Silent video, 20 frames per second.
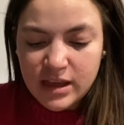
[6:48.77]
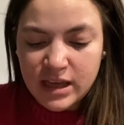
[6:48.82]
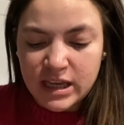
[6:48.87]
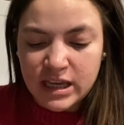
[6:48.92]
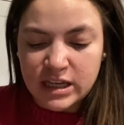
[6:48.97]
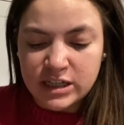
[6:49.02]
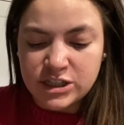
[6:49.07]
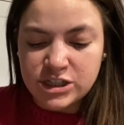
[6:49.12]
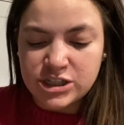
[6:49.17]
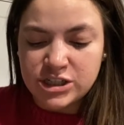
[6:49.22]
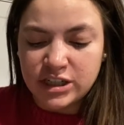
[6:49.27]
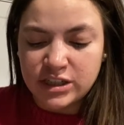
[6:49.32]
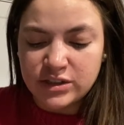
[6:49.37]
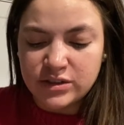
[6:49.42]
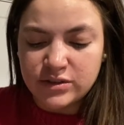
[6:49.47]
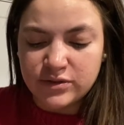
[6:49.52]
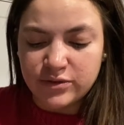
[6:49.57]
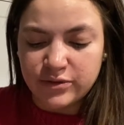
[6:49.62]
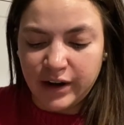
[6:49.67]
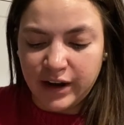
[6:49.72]
It's
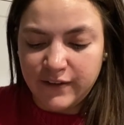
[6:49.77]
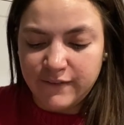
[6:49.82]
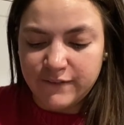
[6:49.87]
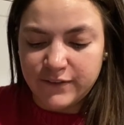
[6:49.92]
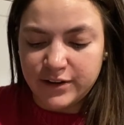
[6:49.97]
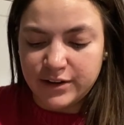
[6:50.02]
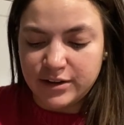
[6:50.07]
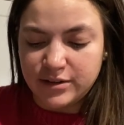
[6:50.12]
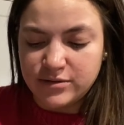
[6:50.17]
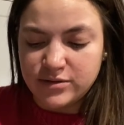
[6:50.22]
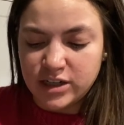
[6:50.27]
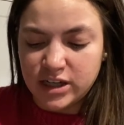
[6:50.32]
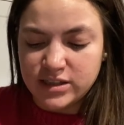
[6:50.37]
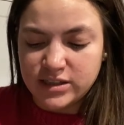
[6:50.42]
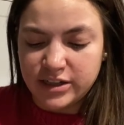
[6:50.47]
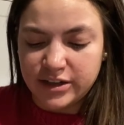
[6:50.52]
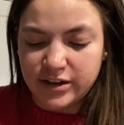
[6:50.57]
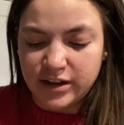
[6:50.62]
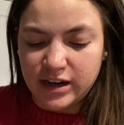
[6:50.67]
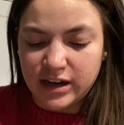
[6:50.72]
just right for you,
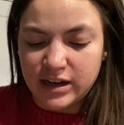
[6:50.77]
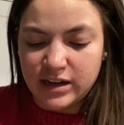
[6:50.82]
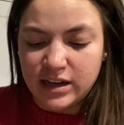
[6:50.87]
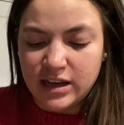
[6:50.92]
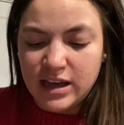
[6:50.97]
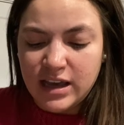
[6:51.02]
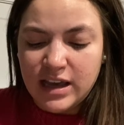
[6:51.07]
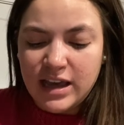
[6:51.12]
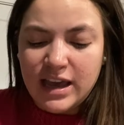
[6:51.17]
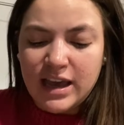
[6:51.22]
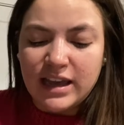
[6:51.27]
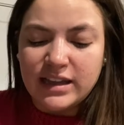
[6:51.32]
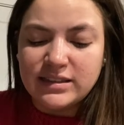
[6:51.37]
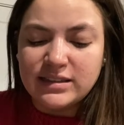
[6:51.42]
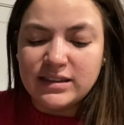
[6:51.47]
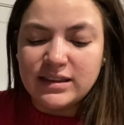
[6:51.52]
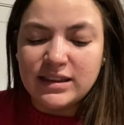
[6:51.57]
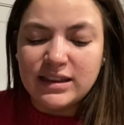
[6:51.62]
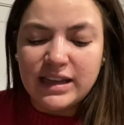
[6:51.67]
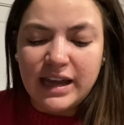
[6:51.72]
Jessie cried. It's
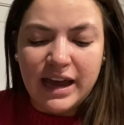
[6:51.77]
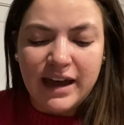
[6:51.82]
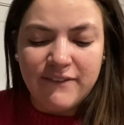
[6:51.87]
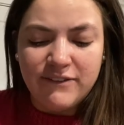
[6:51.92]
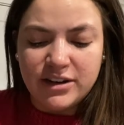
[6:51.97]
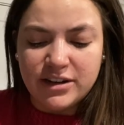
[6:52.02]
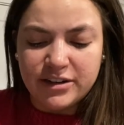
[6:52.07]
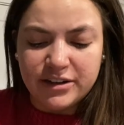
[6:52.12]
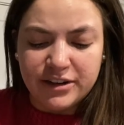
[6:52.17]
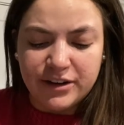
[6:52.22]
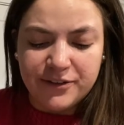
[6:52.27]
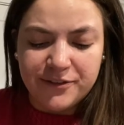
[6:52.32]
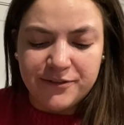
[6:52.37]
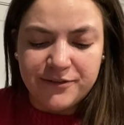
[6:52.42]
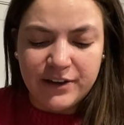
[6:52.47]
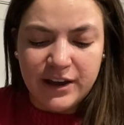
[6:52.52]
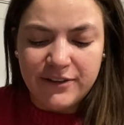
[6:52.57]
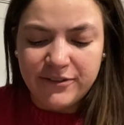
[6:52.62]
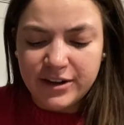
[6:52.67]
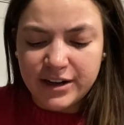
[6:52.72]
lavender, your
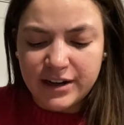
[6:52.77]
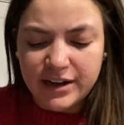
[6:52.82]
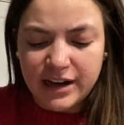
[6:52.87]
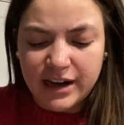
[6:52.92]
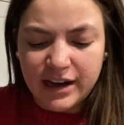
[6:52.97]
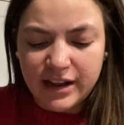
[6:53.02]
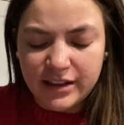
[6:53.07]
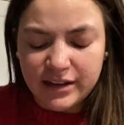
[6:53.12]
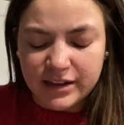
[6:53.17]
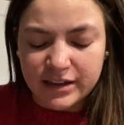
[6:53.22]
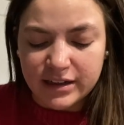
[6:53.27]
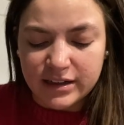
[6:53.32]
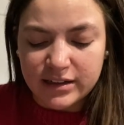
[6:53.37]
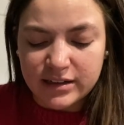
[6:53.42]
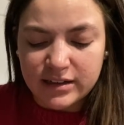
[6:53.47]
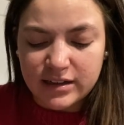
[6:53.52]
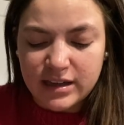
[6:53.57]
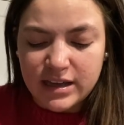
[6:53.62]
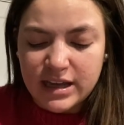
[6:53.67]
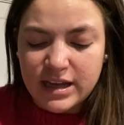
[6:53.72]
favorite color.
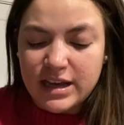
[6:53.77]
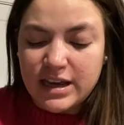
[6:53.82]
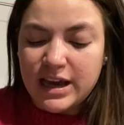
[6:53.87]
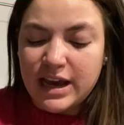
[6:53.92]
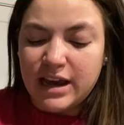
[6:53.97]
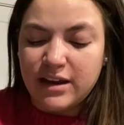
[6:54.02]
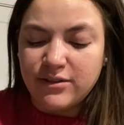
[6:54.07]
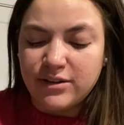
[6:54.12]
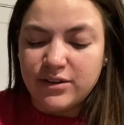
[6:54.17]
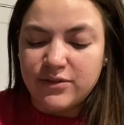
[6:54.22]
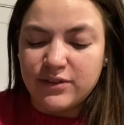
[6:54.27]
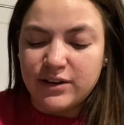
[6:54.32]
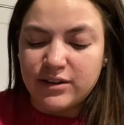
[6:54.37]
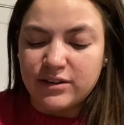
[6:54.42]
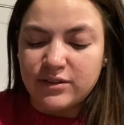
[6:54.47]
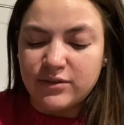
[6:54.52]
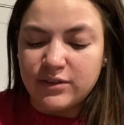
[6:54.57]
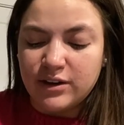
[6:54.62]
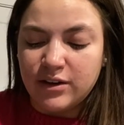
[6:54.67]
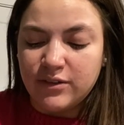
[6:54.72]
Henry found
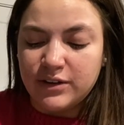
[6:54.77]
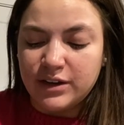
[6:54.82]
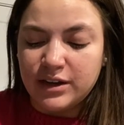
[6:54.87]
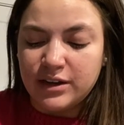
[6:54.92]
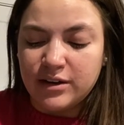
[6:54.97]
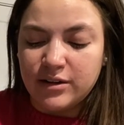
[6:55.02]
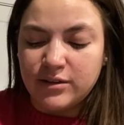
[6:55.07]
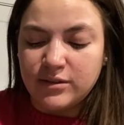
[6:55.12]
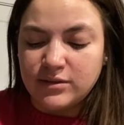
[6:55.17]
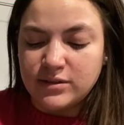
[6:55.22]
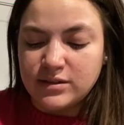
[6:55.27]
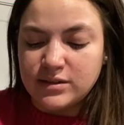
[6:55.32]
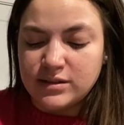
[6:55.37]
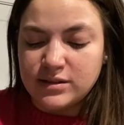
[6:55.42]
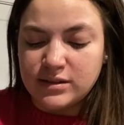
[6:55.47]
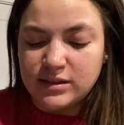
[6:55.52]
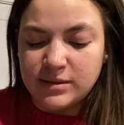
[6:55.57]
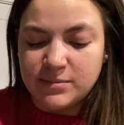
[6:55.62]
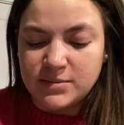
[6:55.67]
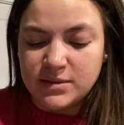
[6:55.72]
a velvet coat and
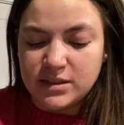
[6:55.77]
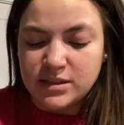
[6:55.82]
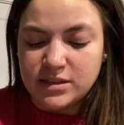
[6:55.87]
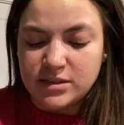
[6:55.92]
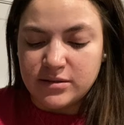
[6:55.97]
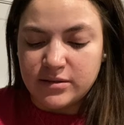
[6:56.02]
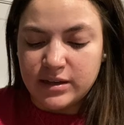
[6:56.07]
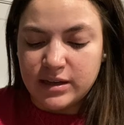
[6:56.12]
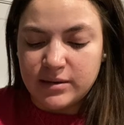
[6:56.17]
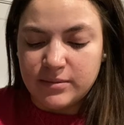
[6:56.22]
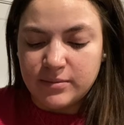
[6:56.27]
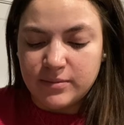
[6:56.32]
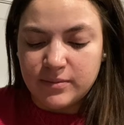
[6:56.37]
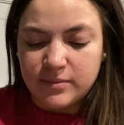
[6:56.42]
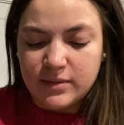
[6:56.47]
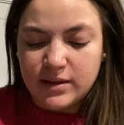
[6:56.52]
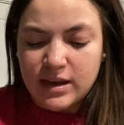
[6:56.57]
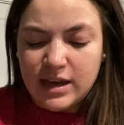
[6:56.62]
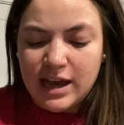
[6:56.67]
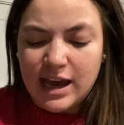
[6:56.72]
slipped into it.
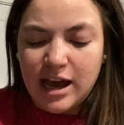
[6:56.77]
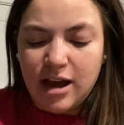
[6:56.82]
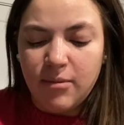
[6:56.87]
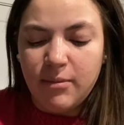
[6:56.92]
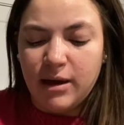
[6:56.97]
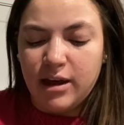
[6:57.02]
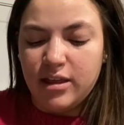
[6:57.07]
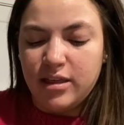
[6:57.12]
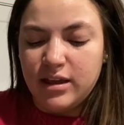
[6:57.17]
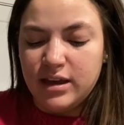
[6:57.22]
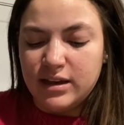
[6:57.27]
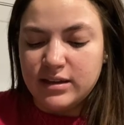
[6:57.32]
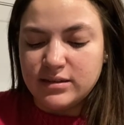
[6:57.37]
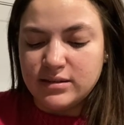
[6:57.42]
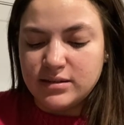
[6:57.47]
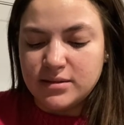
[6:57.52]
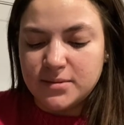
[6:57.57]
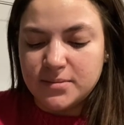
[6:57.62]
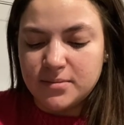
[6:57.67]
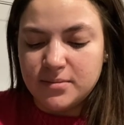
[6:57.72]
How about
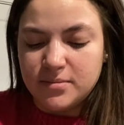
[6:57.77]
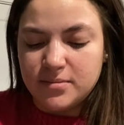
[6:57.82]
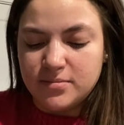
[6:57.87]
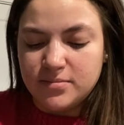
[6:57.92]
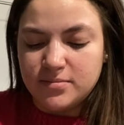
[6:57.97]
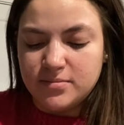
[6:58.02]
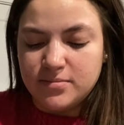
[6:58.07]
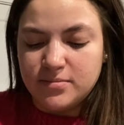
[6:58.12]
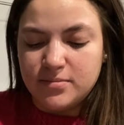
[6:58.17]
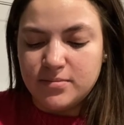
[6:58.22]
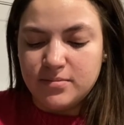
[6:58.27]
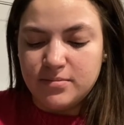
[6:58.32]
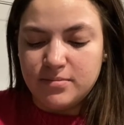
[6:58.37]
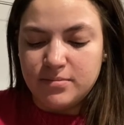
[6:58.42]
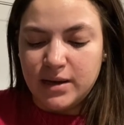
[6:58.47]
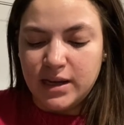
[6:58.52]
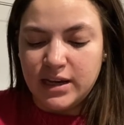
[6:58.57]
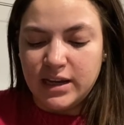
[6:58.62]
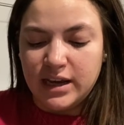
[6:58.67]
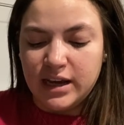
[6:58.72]
this?
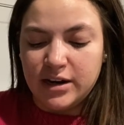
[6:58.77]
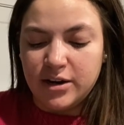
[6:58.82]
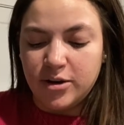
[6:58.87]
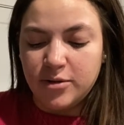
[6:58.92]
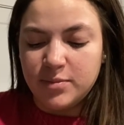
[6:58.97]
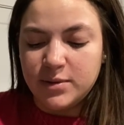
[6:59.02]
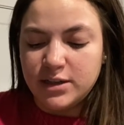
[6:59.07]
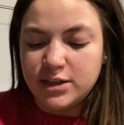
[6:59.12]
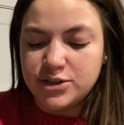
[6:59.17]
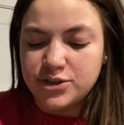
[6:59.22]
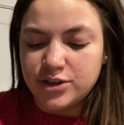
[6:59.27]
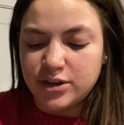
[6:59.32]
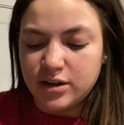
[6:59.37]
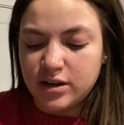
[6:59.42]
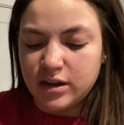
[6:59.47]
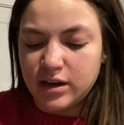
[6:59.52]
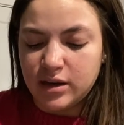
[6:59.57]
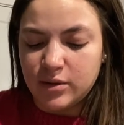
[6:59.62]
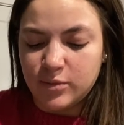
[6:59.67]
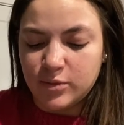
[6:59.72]
Benny had opened a
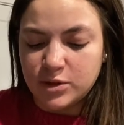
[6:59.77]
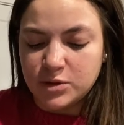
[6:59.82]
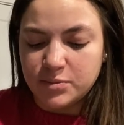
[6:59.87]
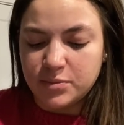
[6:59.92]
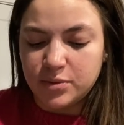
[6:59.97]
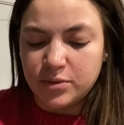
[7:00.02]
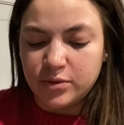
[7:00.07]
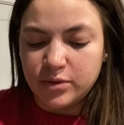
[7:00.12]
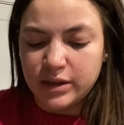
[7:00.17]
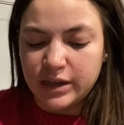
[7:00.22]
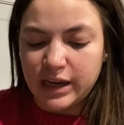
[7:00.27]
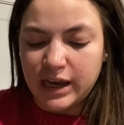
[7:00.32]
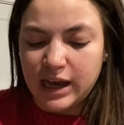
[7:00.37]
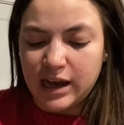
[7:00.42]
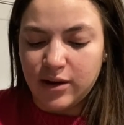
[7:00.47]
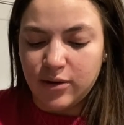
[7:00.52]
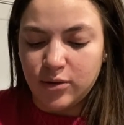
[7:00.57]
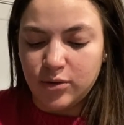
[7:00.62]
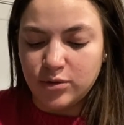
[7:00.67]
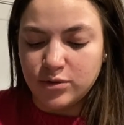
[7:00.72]
trunk and was pulling
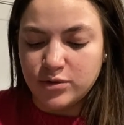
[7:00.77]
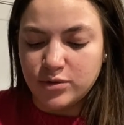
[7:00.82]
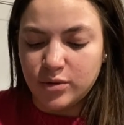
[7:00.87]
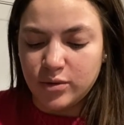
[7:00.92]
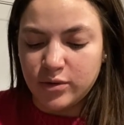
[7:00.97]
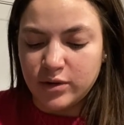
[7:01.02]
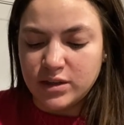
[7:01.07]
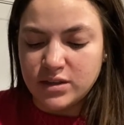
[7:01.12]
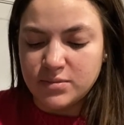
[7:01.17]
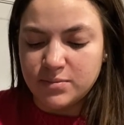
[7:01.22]
out old toys,